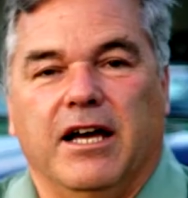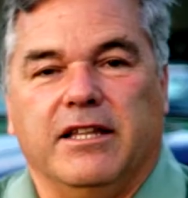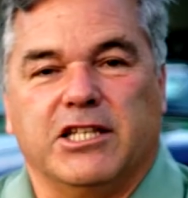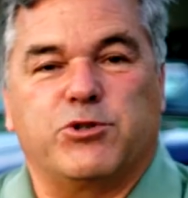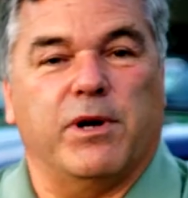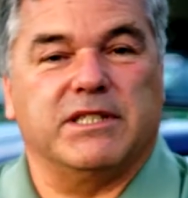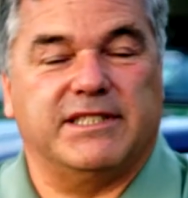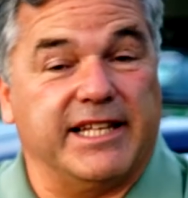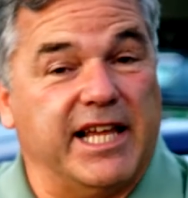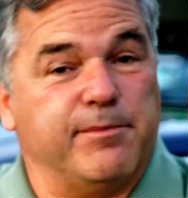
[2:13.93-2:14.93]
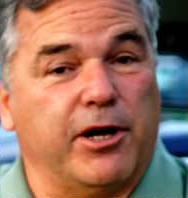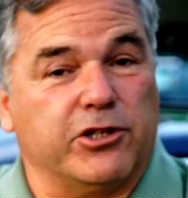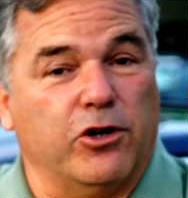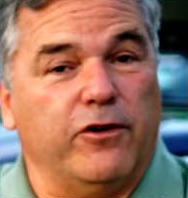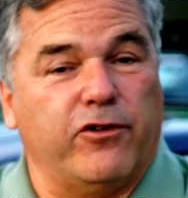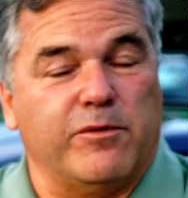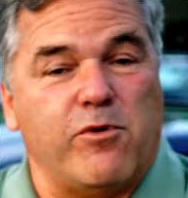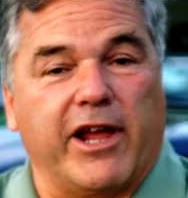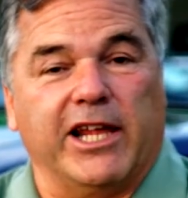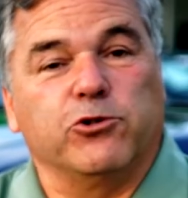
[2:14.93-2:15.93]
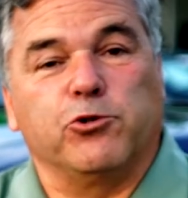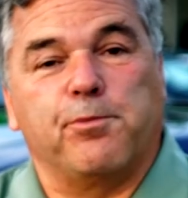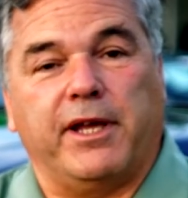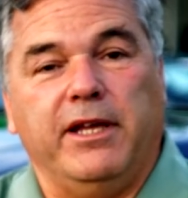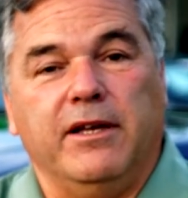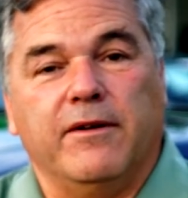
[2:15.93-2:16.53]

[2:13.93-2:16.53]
This was Daniel Breton for Montréal Prix